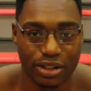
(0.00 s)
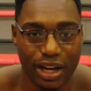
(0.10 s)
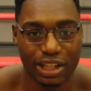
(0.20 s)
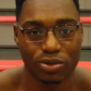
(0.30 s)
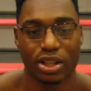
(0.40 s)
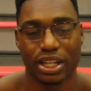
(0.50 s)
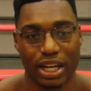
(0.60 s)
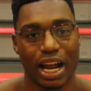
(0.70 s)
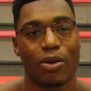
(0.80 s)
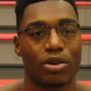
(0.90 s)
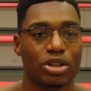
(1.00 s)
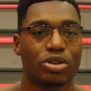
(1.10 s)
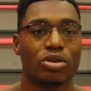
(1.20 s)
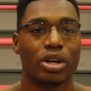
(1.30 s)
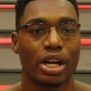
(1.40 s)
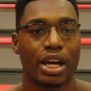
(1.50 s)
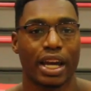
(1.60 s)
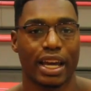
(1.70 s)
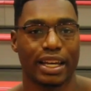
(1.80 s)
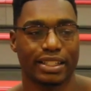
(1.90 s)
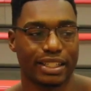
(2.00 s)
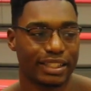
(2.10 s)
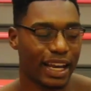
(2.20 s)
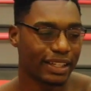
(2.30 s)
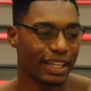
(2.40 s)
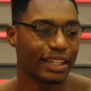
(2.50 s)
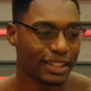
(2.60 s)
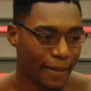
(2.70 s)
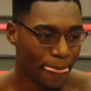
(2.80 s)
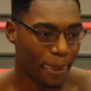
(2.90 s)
So that's one thing that I want to do, is just take this